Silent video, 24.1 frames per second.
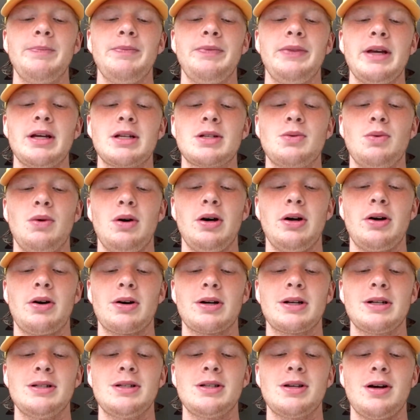Next one,
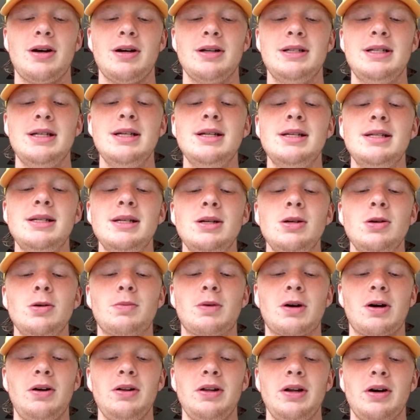Arkansas and TCU,
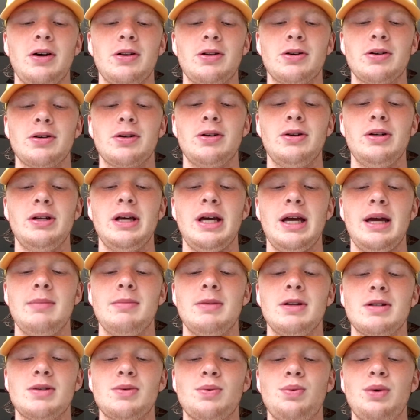probably the other good game
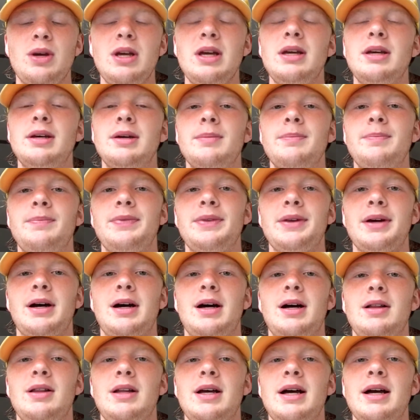this week.
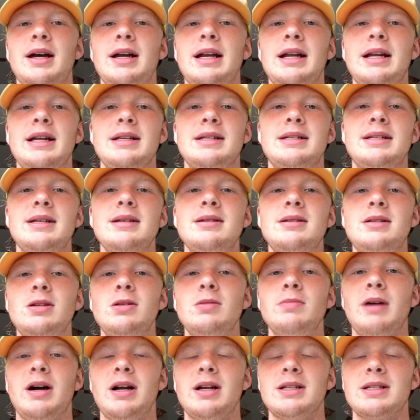Line is
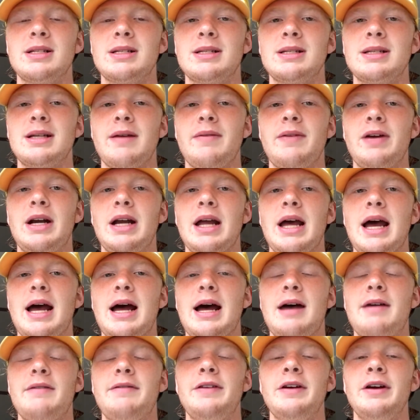TCU minus
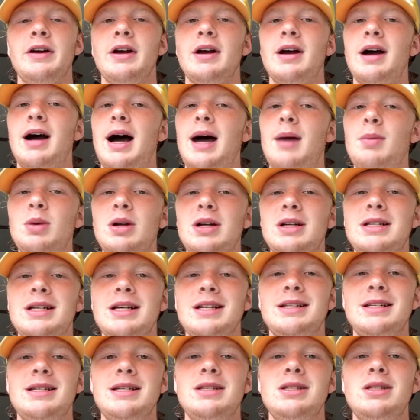7.5. I'm going to
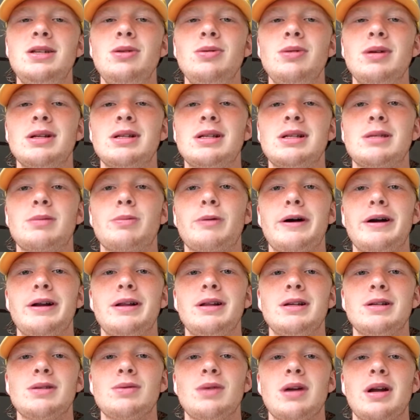take TCU against the spread in
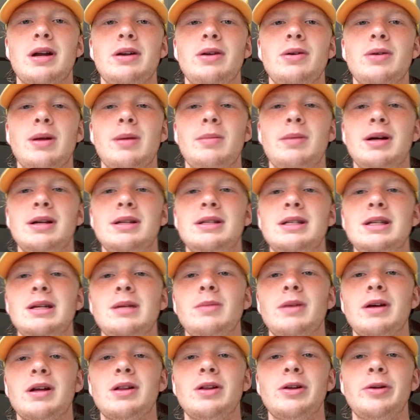this one. I know that might
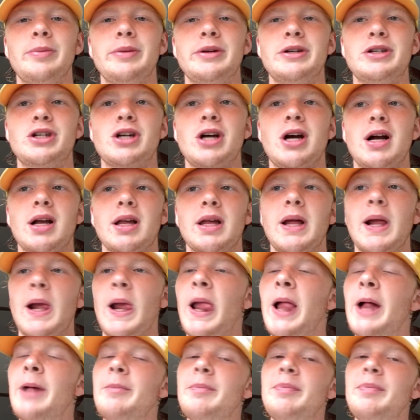seem like a little bit shocking.